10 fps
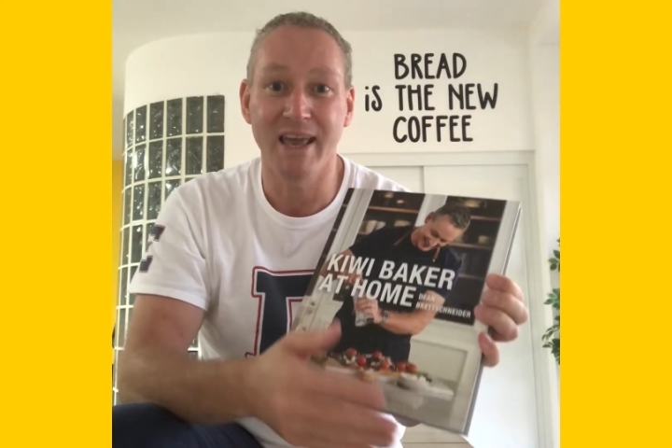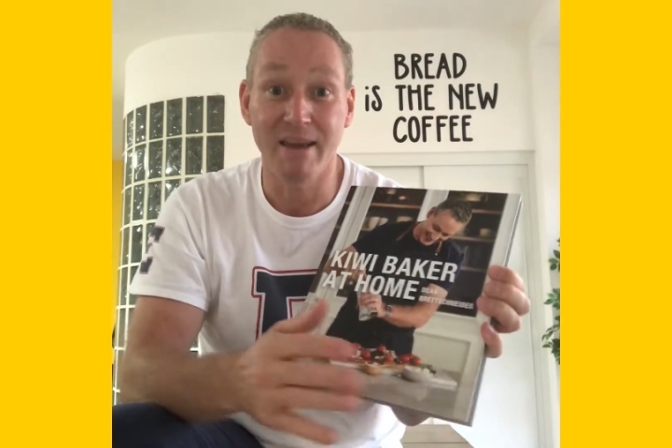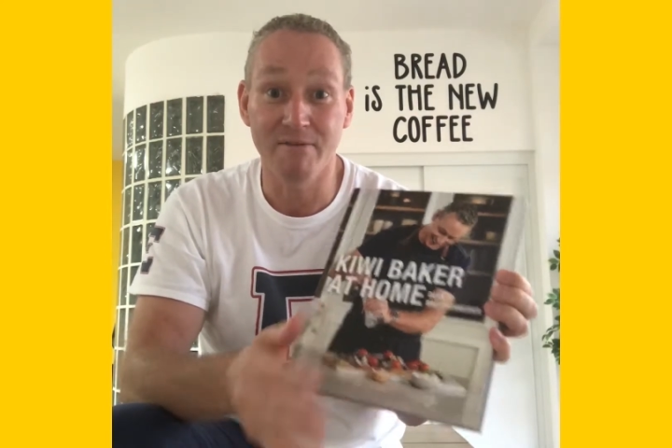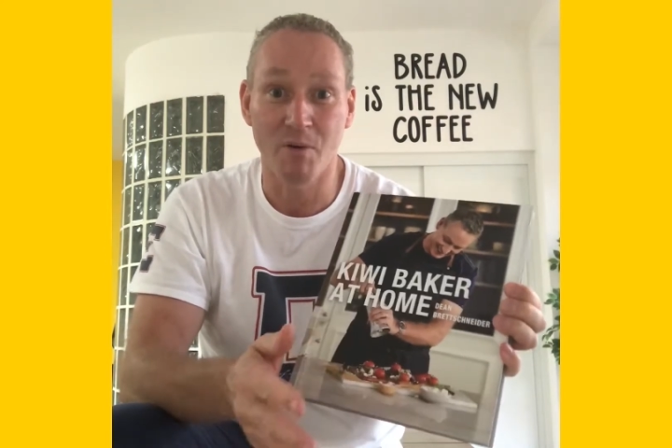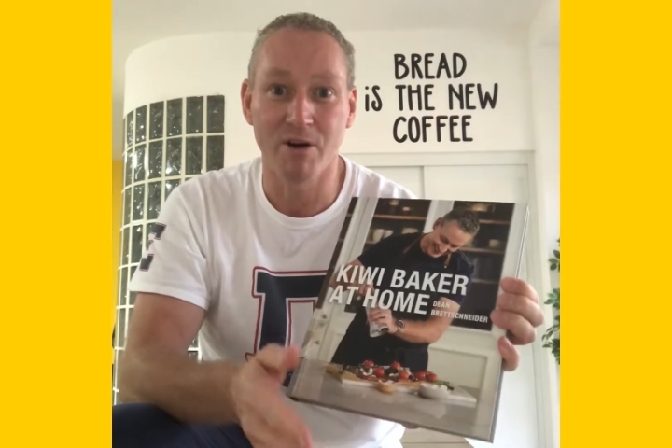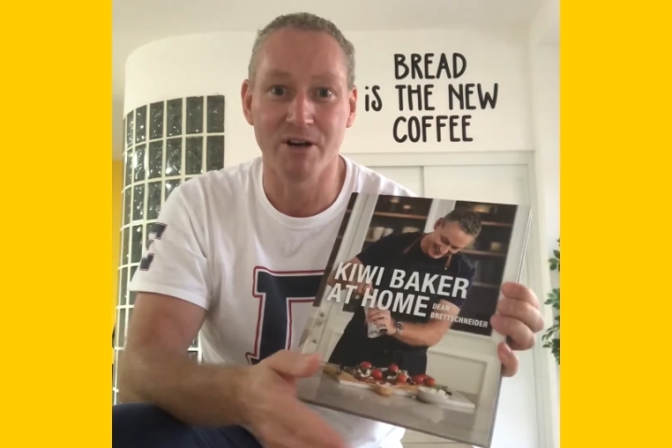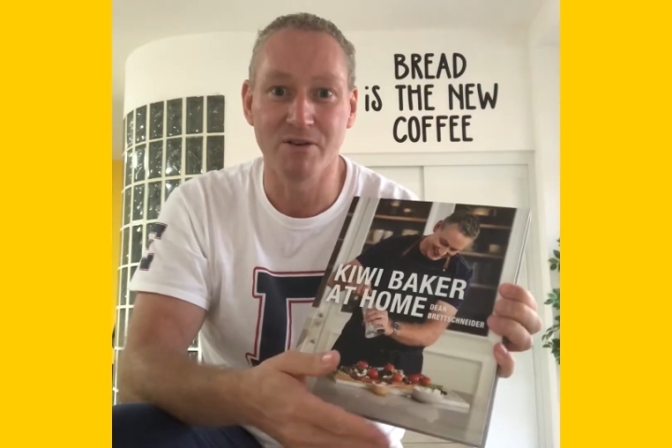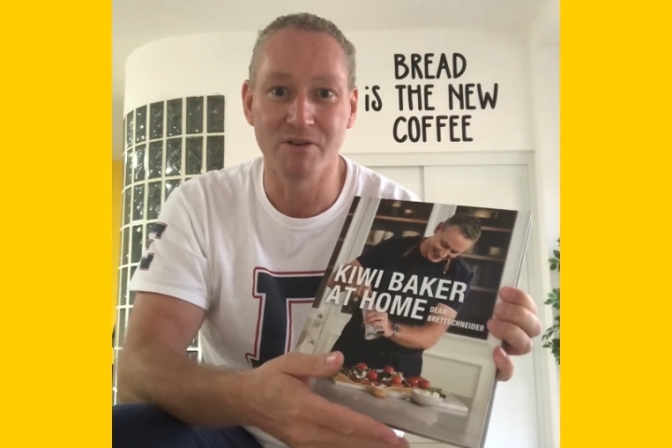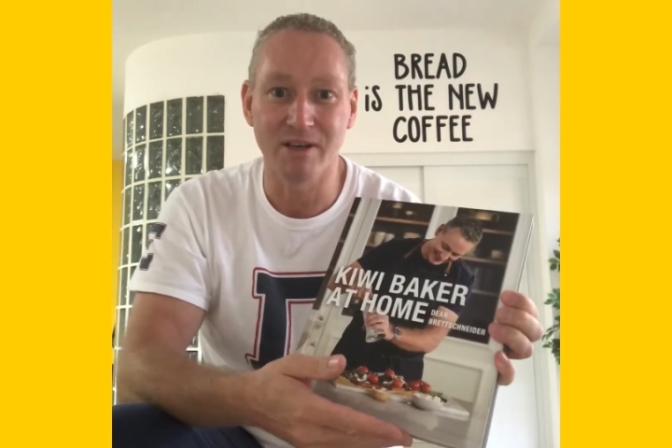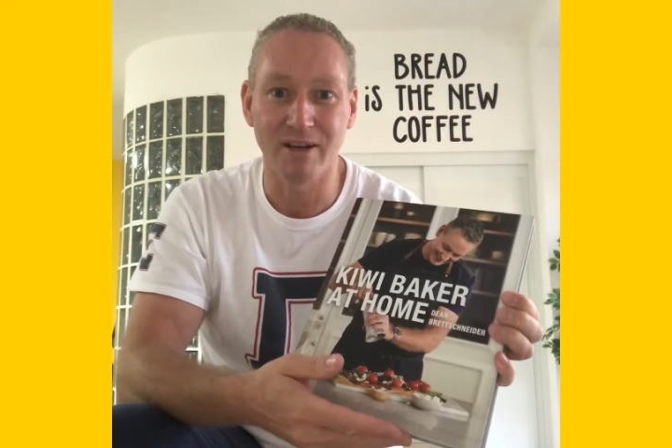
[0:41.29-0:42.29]
everywhere in
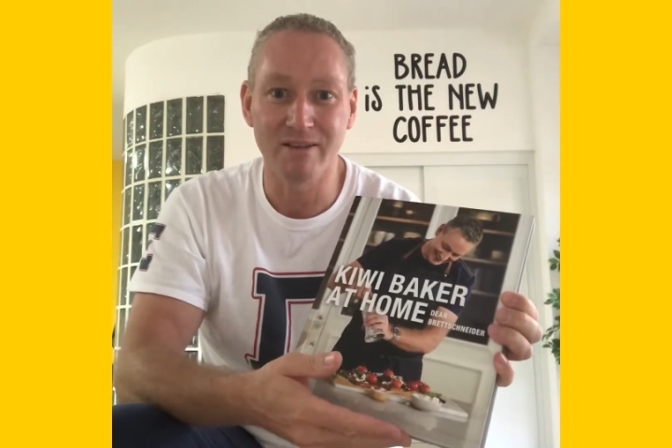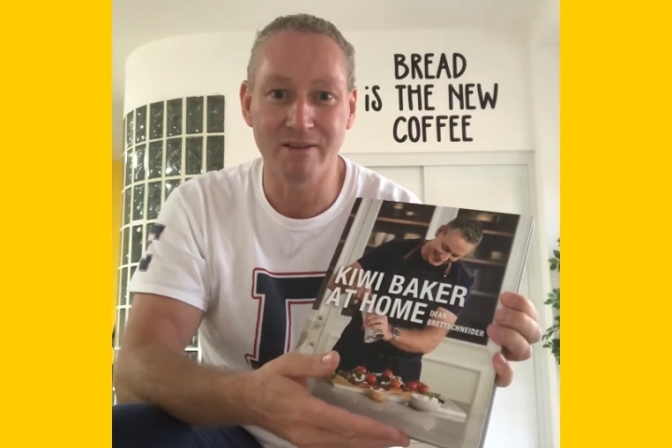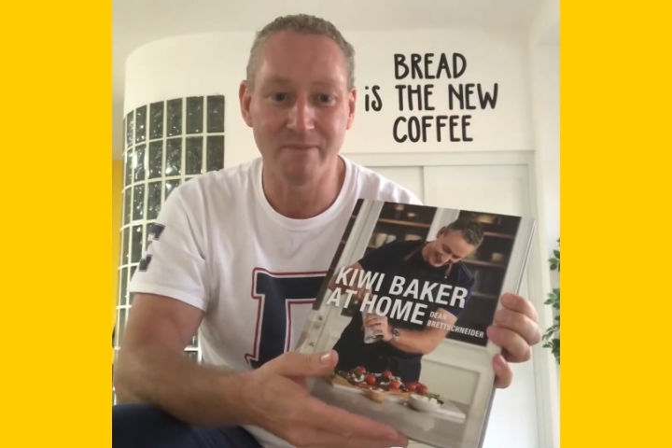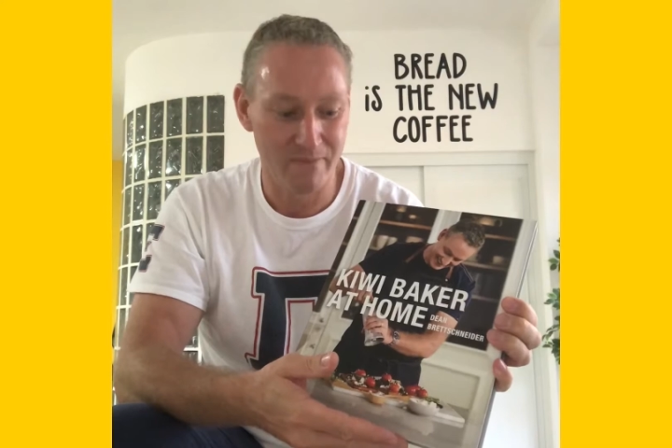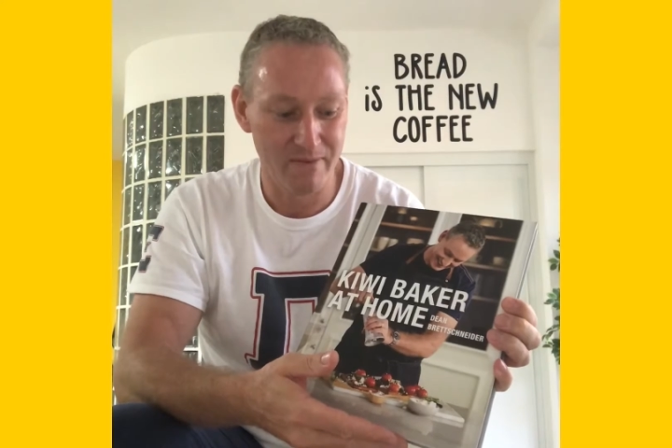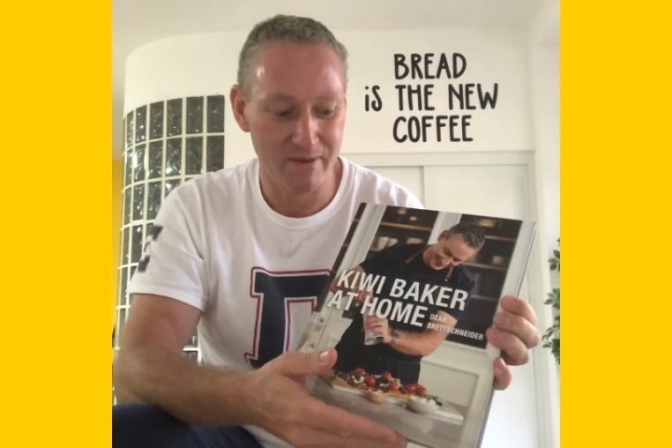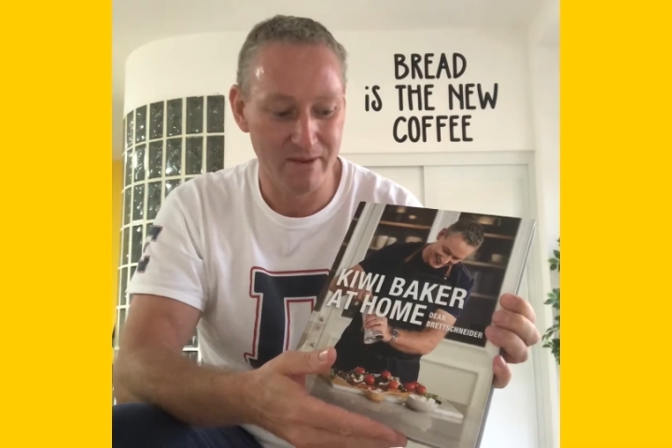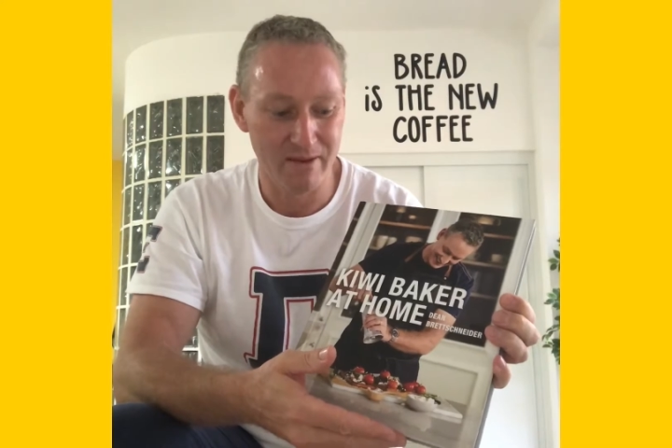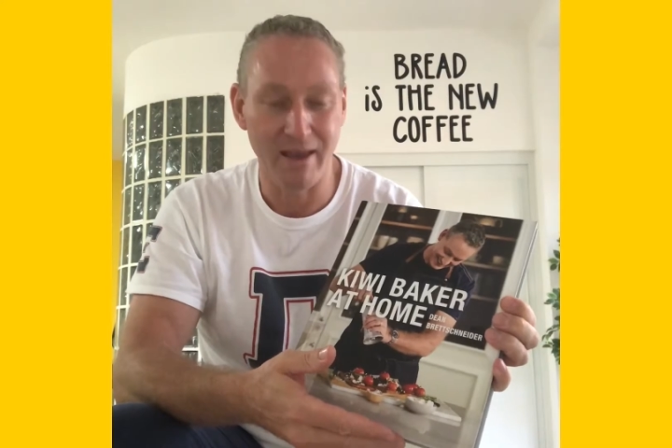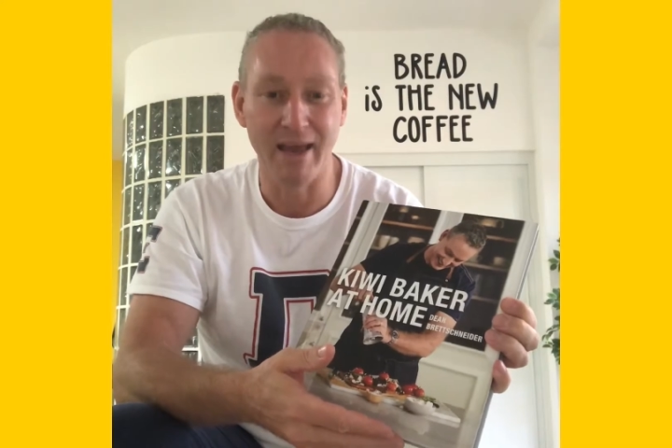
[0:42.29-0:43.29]
New Zealand,
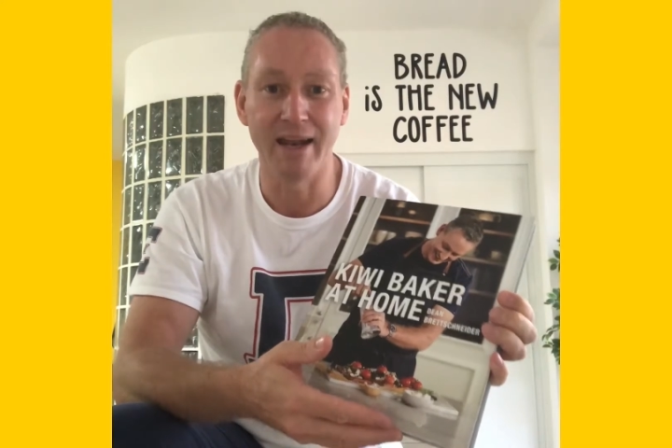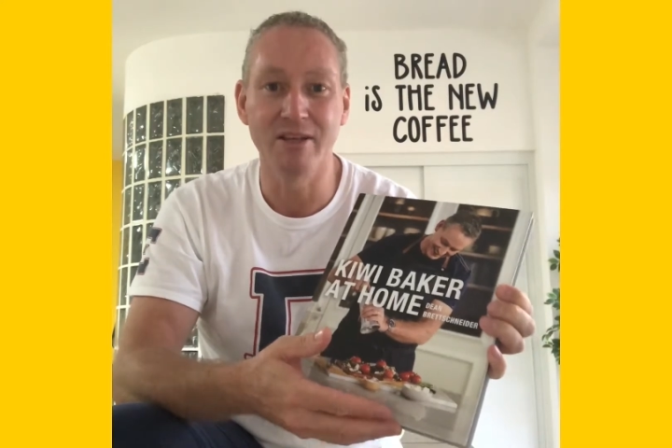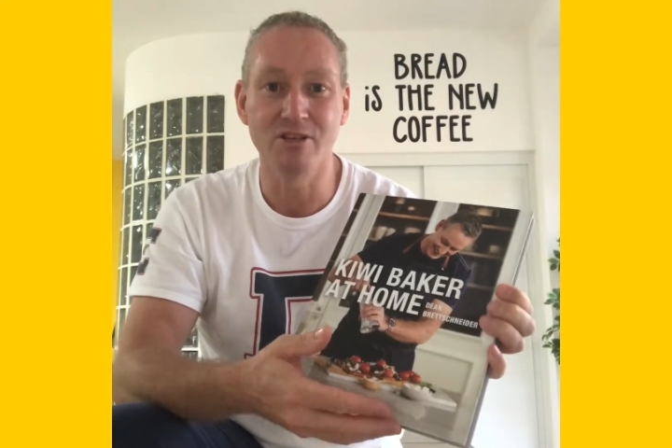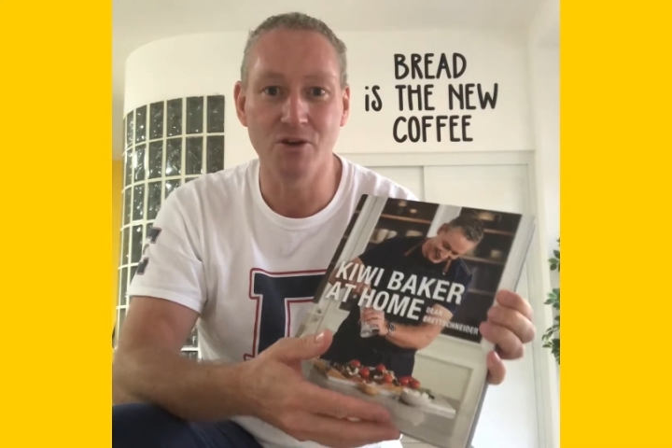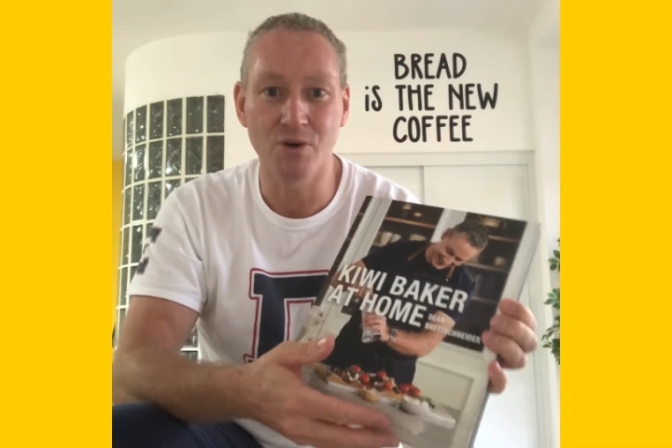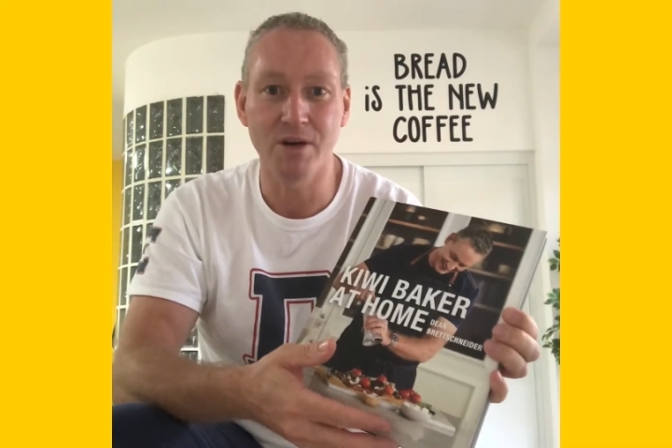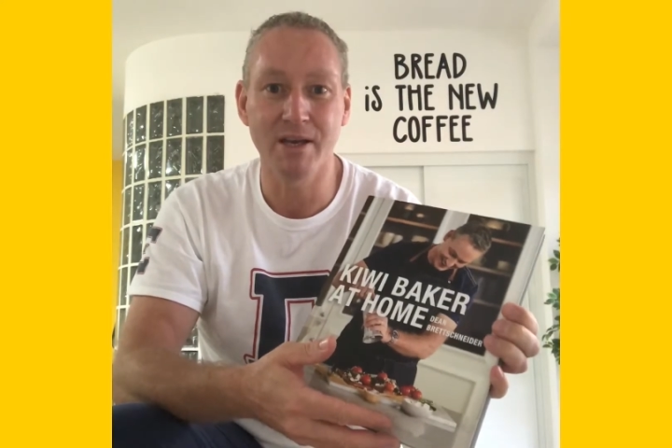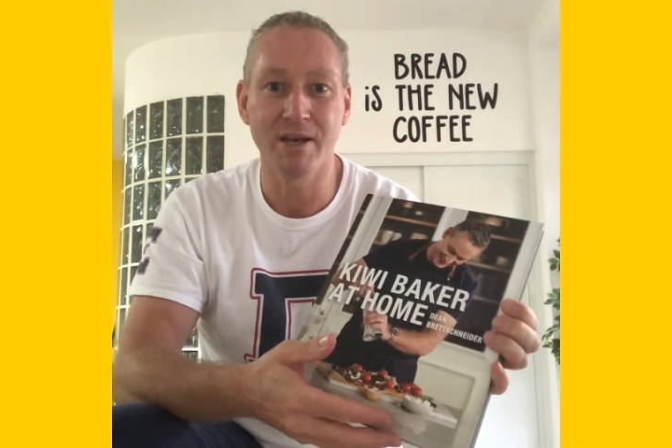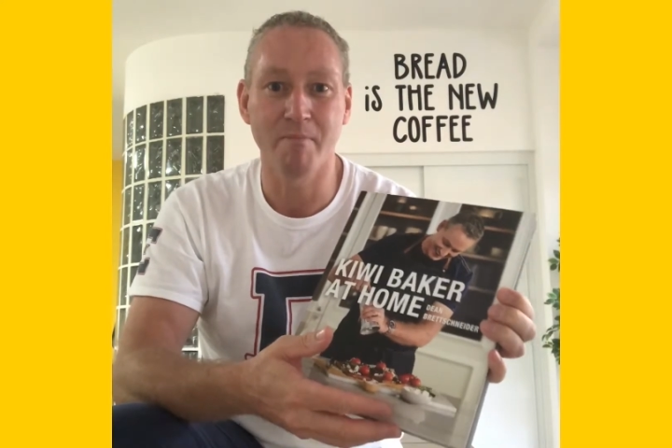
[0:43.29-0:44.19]
and enjoy